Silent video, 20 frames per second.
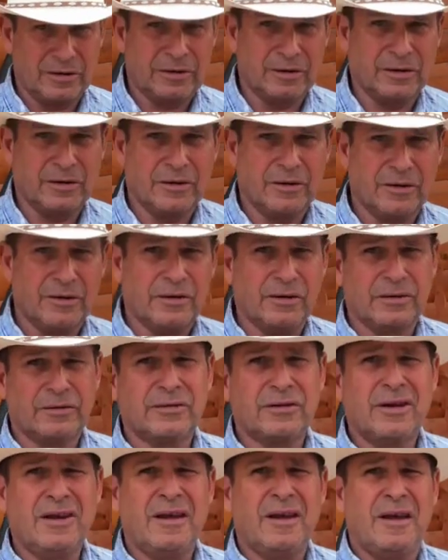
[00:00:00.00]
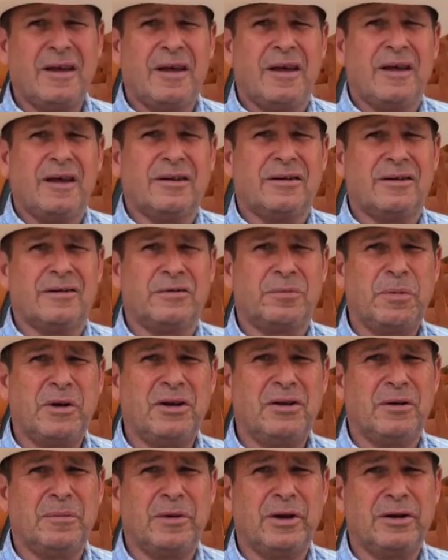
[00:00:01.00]
getting into this to
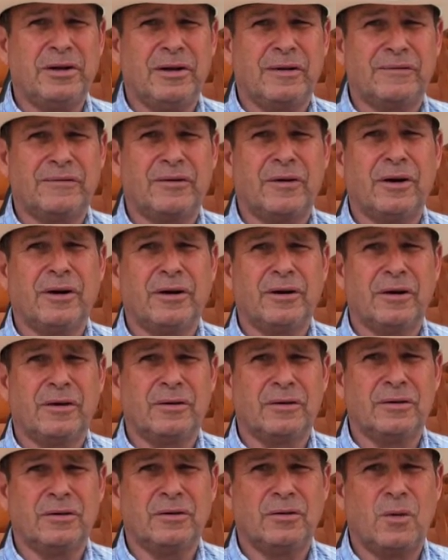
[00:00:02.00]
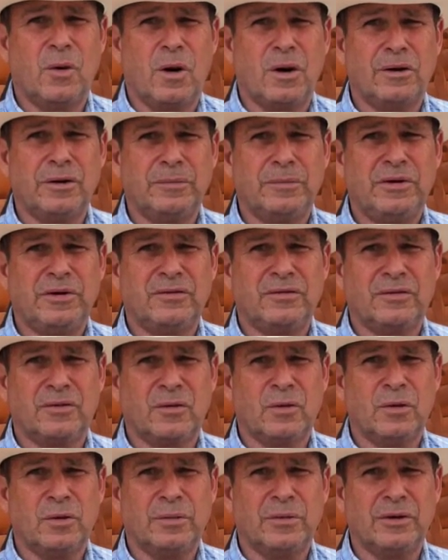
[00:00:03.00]
spend the money up front on a good quality piece of
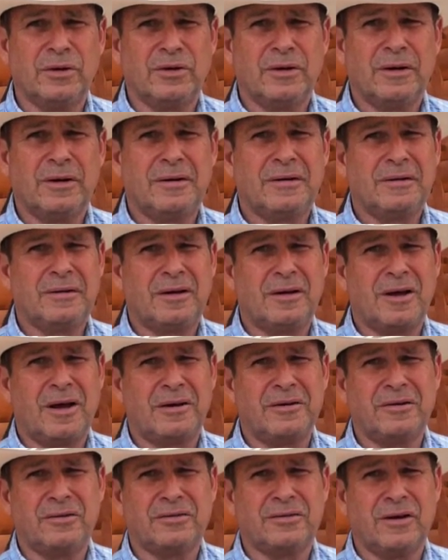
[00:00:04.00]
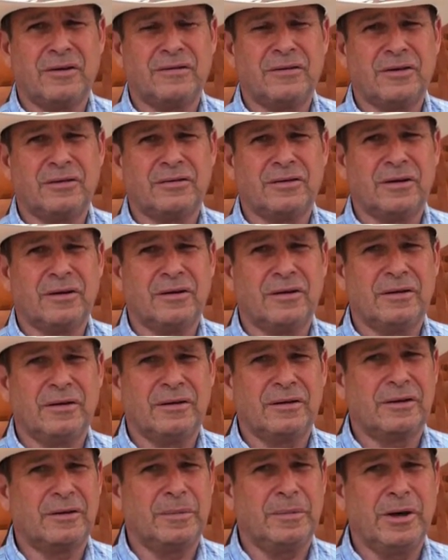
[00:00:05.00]
equipment. A lot of the stuff they sell
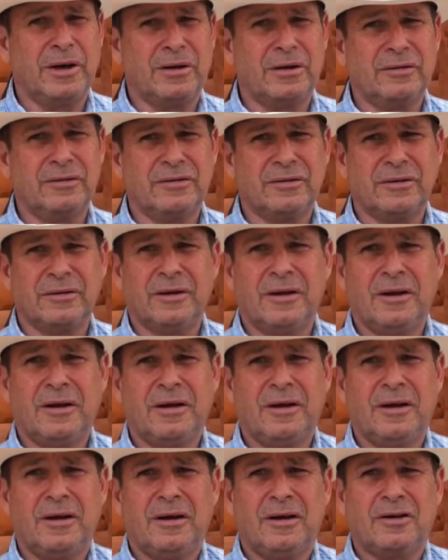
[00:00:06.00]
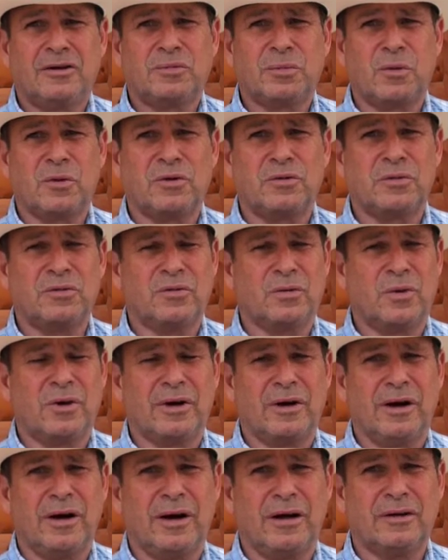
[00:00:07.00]
at Cabela's and Sportsman's
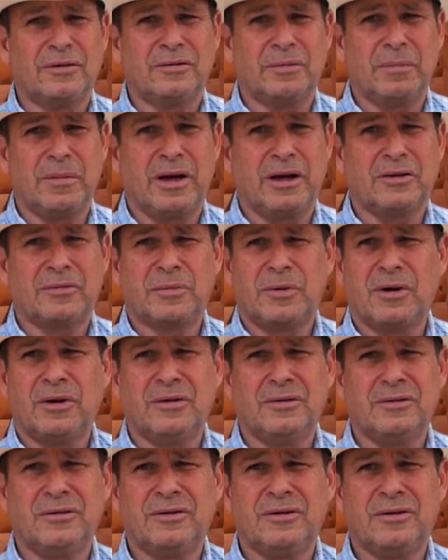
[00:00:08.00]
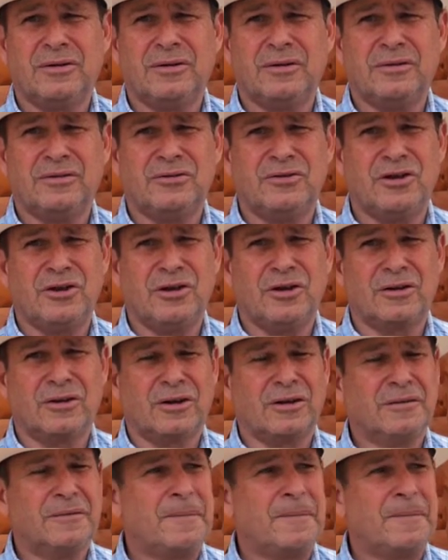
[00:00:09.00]
Warehouse and Bass Pro is junk.